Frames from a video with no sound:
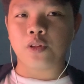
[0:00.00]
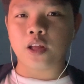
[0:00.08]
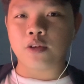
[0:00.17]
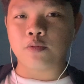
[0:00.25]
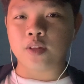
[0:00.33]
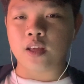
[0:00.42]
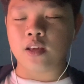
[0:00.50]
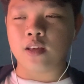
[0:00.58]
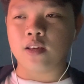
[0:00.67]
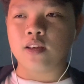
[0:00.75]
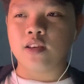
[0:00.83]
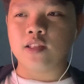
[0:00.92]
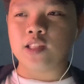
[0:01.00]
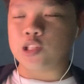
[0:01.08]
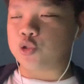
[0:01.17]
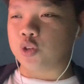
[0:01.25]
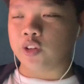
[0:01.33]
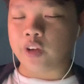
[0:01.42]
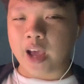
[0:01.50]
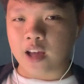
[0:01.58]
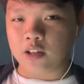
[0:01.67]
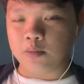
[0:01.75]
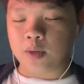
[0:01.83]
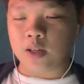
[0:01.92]
with a seasonal
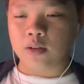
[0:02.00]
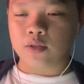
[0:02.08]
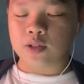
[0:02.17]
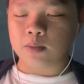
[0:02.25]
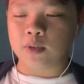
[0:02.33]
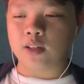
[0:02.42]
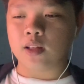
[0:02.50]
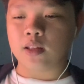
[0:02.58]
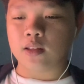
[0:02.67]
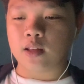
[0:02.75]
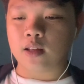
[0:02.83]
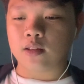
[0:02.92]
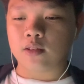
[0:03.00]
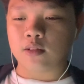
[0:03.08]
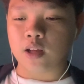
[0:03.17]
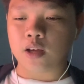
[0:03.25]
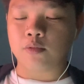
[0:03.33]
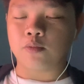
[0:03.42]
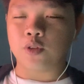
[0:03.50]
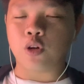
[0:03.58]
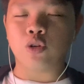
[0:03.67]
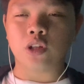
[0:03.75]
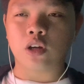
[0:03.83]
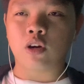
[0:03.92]
anime or something like that, like with all
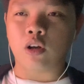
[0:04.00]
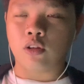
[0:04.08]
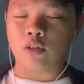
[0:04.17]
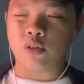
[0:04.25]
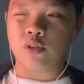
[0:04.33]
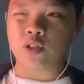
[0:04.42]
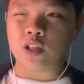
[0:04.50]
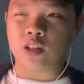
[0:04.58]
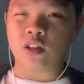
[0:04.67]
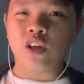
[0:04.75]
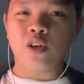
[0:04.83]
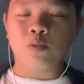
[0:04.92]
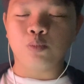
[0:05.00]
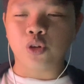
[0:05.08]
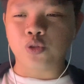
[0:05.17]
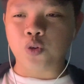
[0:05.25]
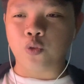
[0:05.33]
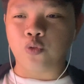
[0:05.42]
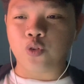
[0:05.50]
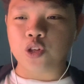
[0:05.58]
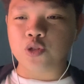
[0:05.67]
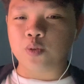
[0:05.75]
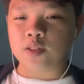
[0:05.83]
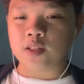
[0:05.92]
the colors and beautiful
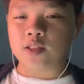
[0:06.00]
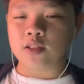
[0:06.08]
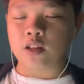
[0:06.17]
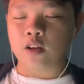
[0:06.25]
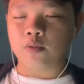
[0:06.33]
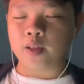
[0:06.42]
visuals and stuff.